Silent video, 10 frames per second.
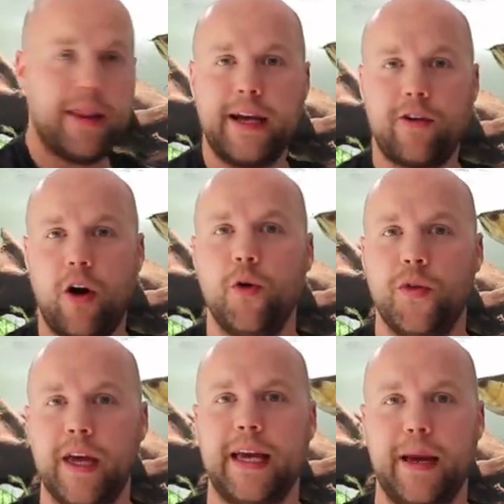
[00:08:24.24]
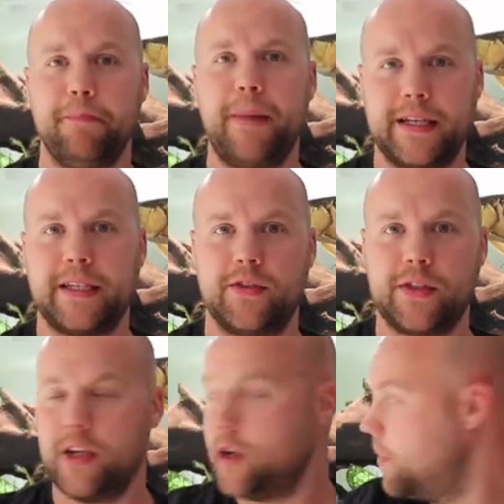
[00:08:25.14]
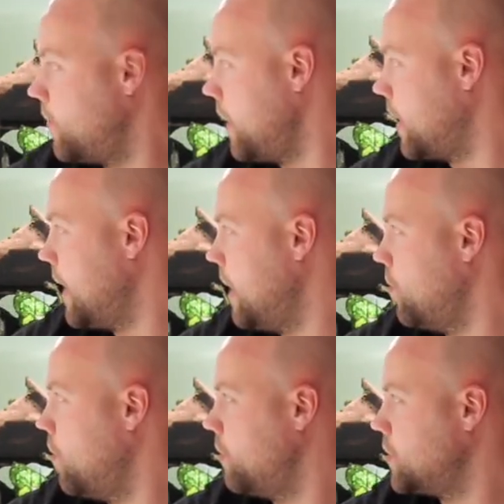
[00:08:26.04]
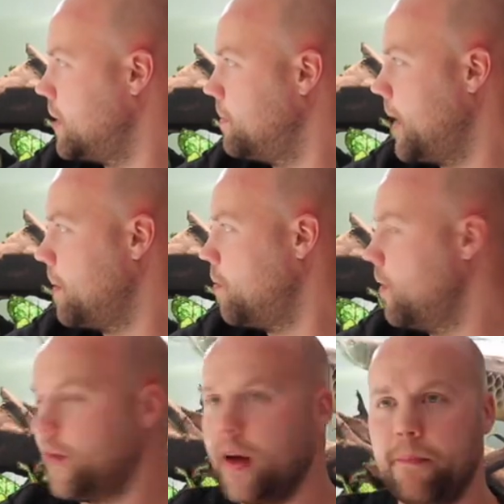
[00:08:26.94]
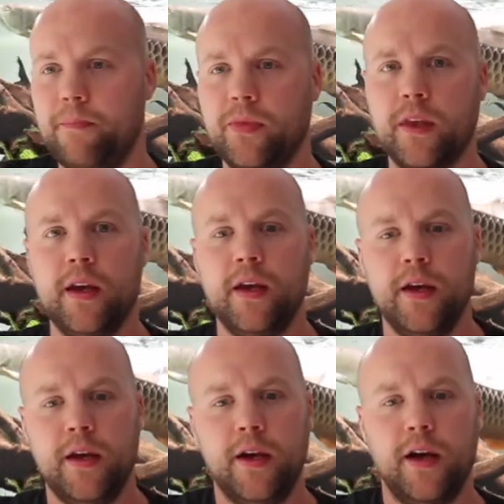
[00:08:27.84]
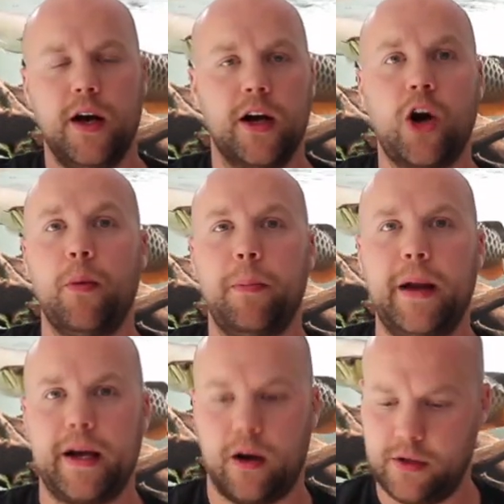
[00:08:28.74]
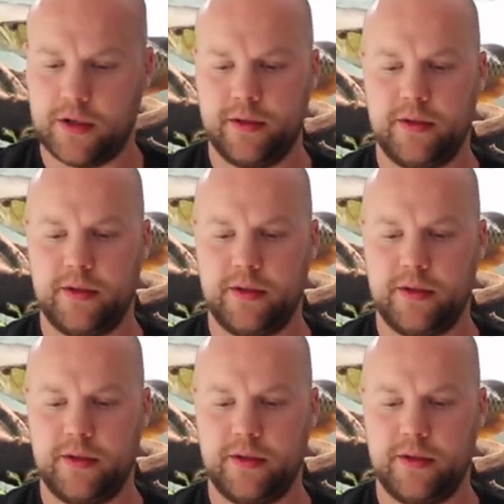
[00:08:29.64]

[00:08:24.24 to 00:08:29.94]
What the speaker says: they grow, they get massive. So you've got to be very careful. I've seen people with common plecos.